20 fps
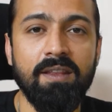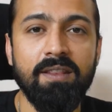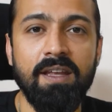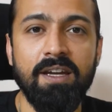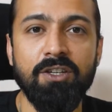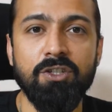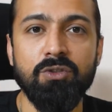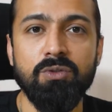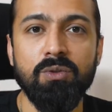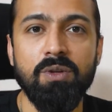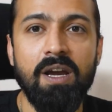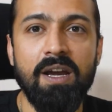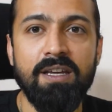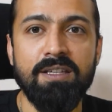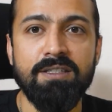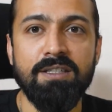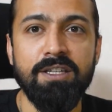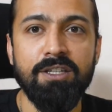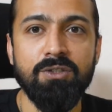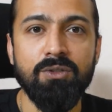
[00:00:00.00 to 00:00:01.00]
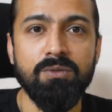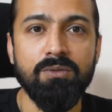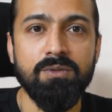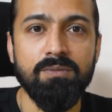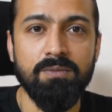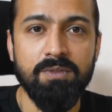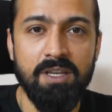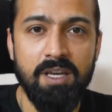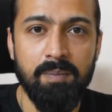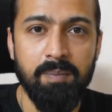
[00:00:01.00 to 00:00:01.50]
that you guys need to
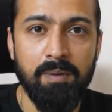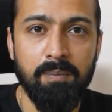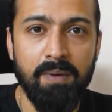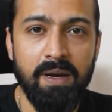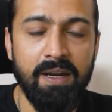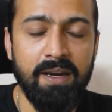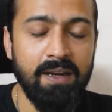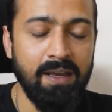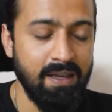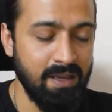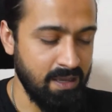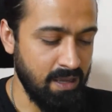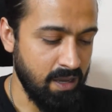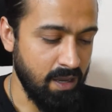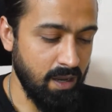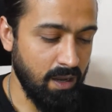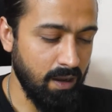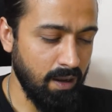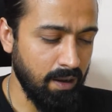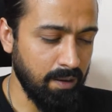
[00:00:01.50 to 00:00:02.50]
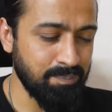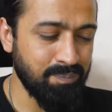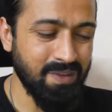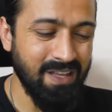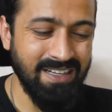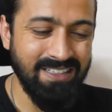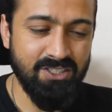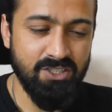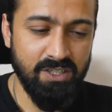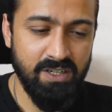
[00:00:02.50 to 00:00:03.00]
keep in mind.
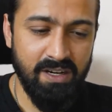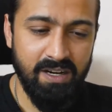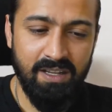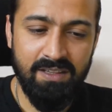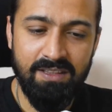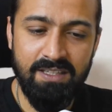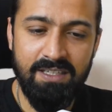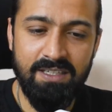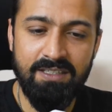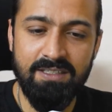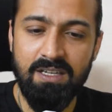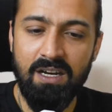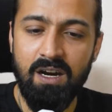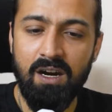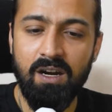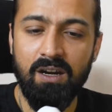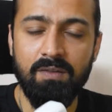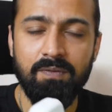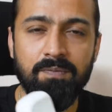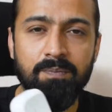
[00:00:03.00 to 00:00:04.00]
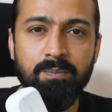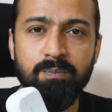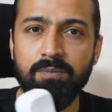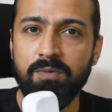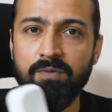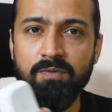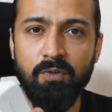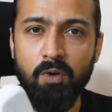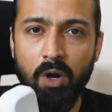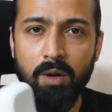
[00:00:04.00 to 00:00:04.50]
Considering these are
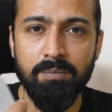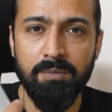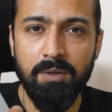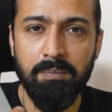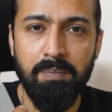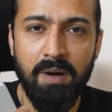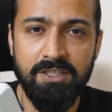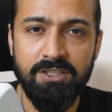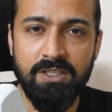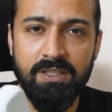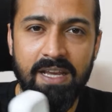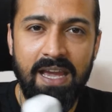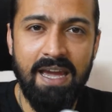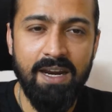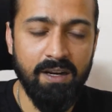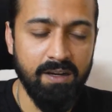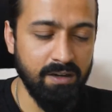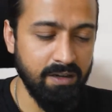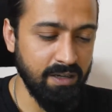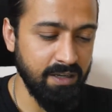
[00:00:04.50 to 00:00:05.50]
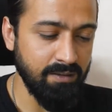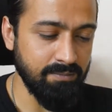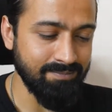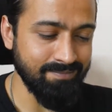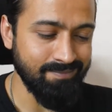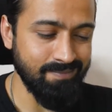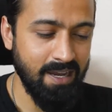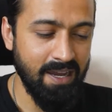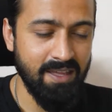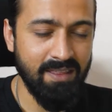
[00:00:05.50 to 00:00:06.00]
from the budget category,
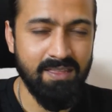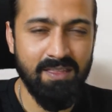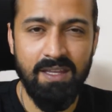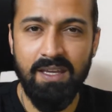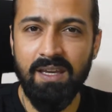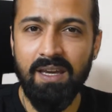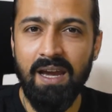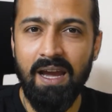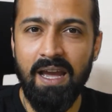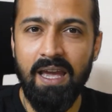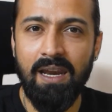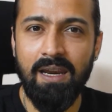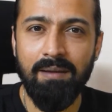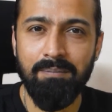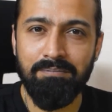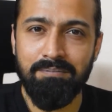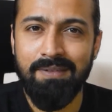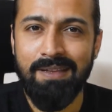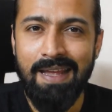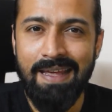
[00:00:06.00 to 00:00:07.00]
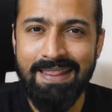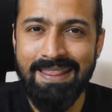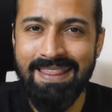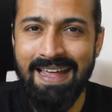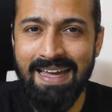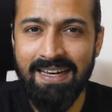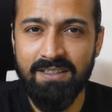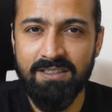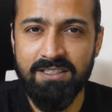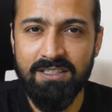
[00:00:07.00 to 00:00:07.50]
I think I'll let
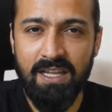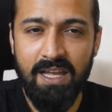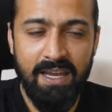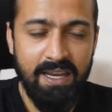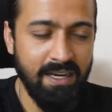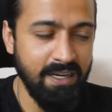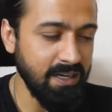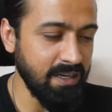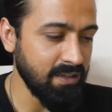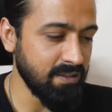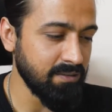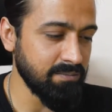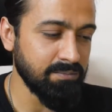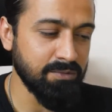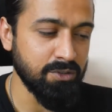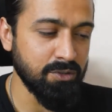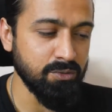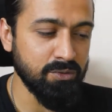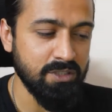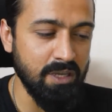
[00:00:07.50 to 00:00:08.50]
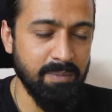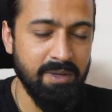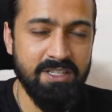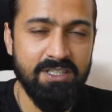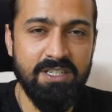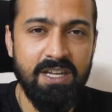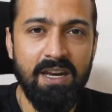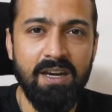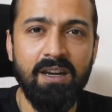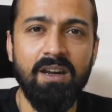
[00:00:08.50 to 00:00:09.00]
that slide to some
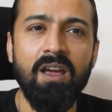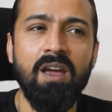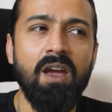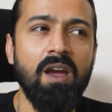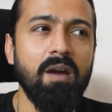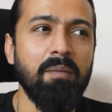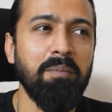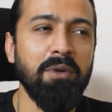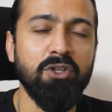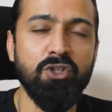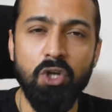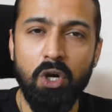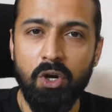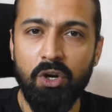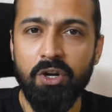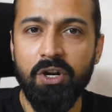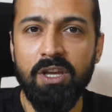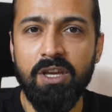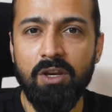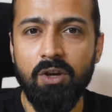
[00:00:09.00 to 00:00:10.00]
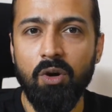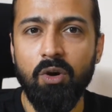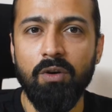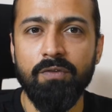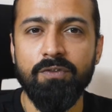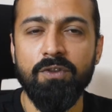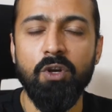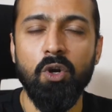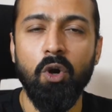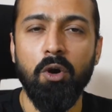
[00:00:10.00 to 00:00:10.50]
extent. Majority
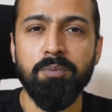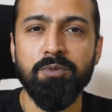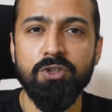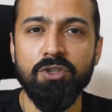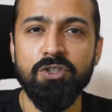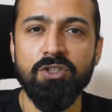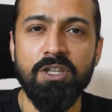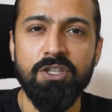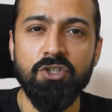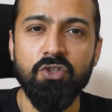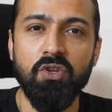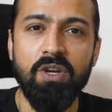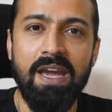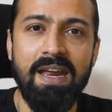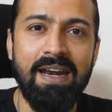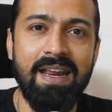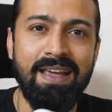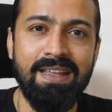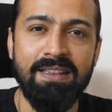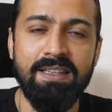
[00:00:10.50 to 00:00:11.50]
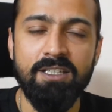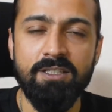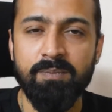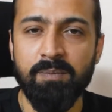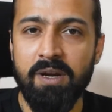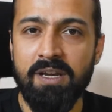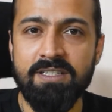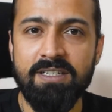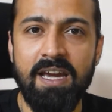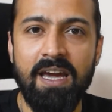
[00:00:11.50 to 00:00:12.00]
of the options that you get in this
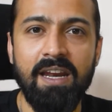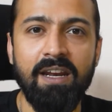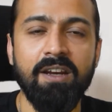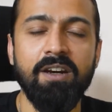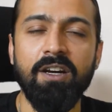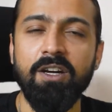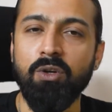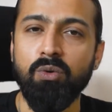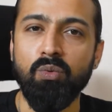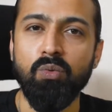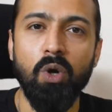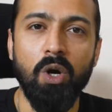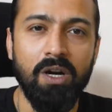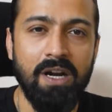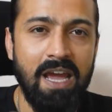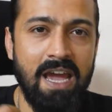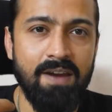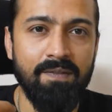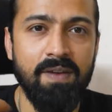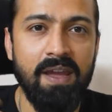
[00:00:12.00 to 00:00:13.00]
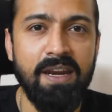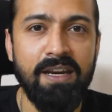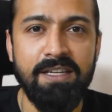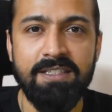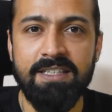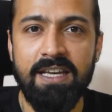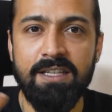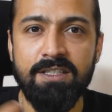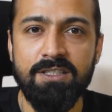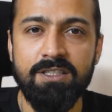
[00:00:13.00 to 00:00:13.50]
price category do not have any
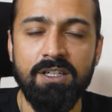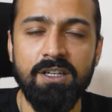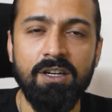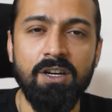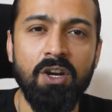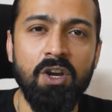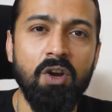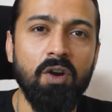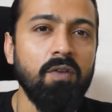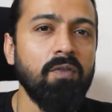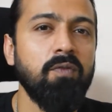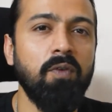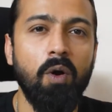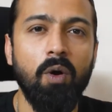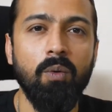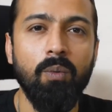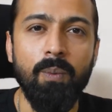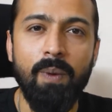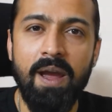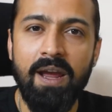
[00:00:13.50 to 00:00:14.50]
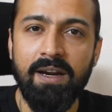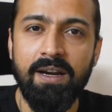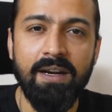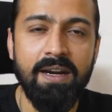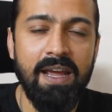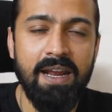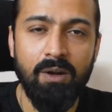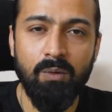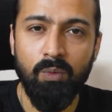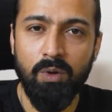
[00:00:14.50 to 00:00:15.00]
sensor for wear
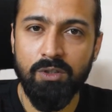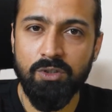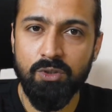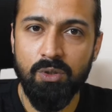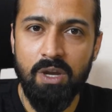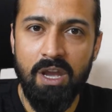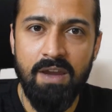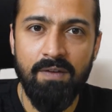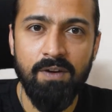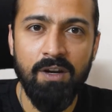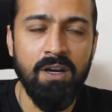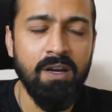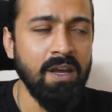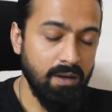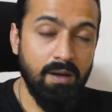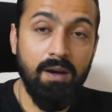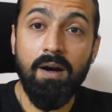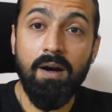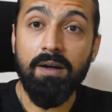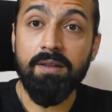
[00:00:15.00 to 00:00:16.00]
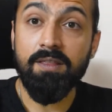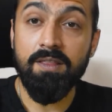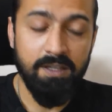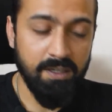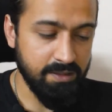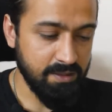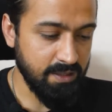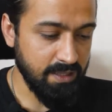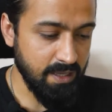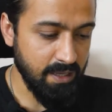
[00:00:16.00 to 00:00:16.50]
detect whatsoever.
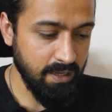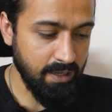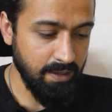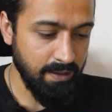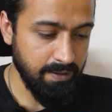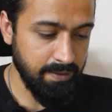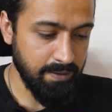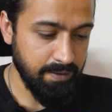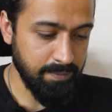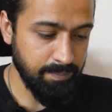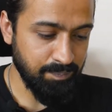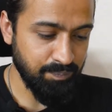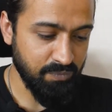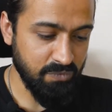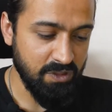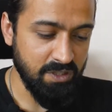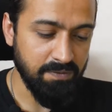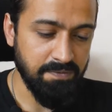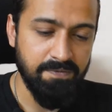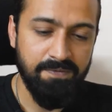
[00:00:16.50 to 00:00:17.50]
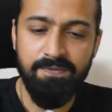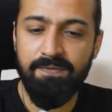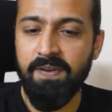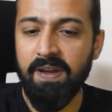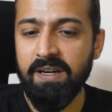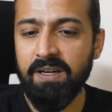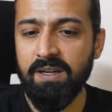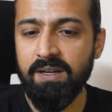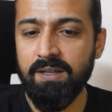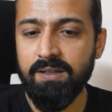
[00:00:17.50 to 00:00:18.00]
Third thing, the
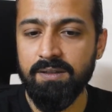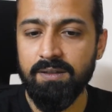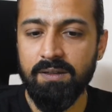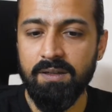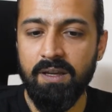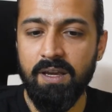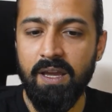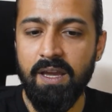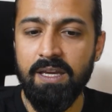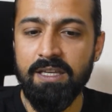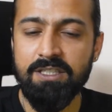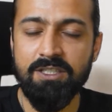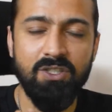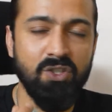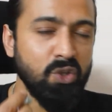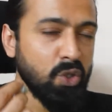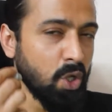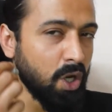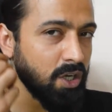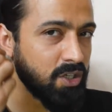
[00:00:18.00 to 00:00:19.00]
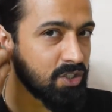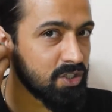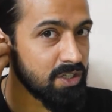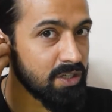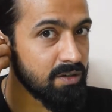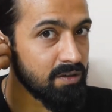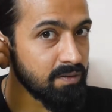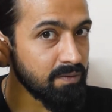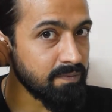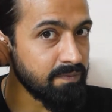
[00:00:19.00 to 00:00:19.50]
fit is not
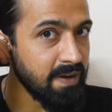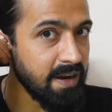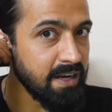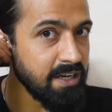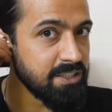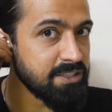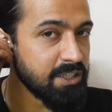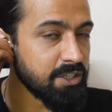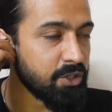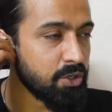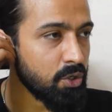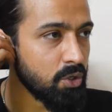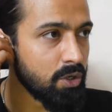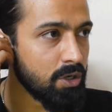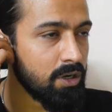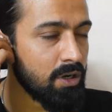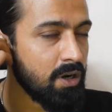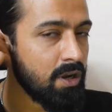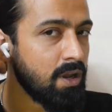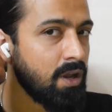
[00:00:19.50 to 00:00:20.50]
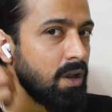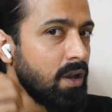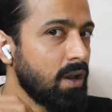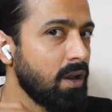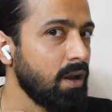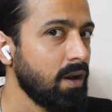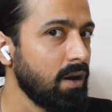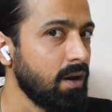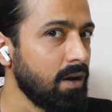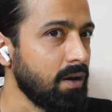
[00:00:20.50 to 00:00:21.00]
very secure.
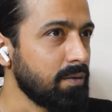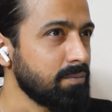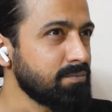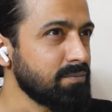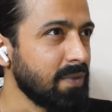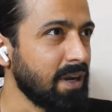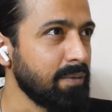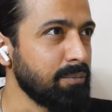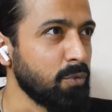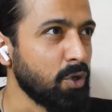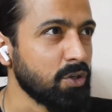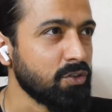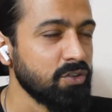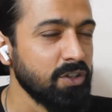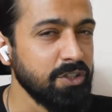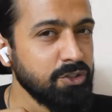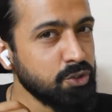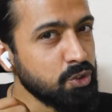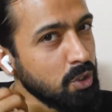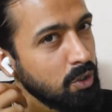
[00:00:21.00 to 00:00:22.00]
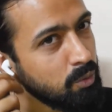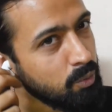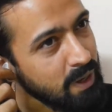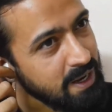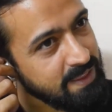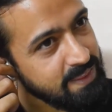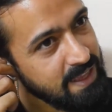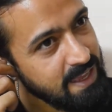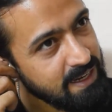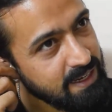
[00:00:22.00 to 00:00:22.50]
I'm not really sure
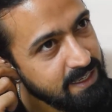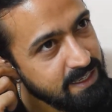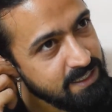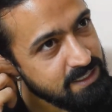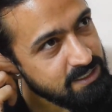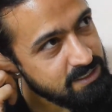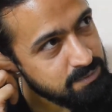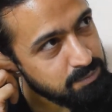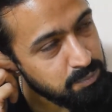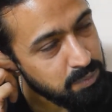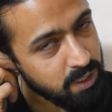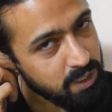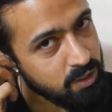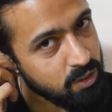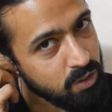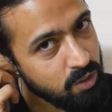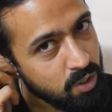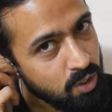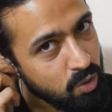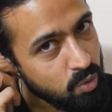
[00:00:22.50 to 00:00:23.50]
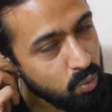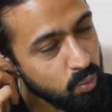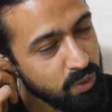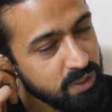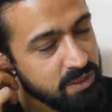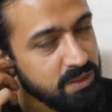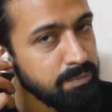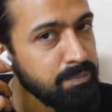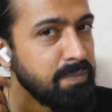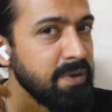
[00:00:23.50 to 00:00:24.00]
why that is, but
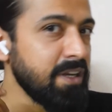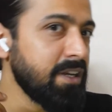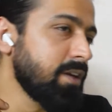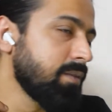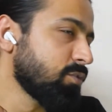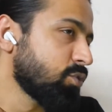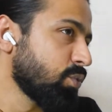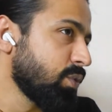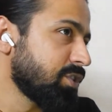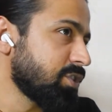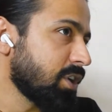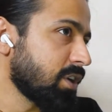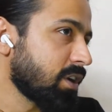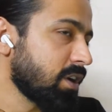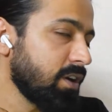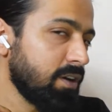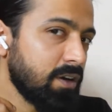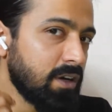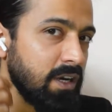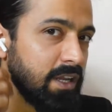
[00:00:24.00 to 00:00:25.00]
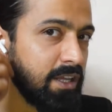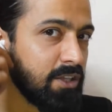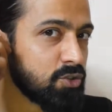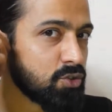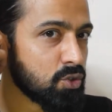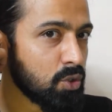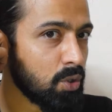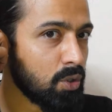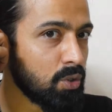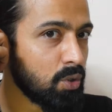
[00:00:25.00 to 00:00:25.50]
with the mediums which are currently
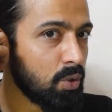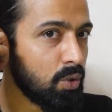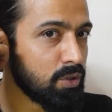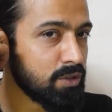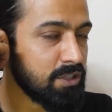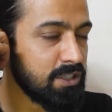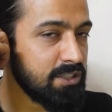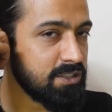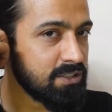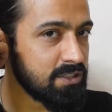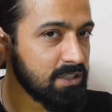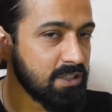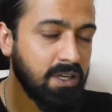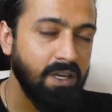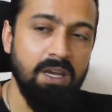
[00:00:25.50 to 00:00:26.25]
installed on these,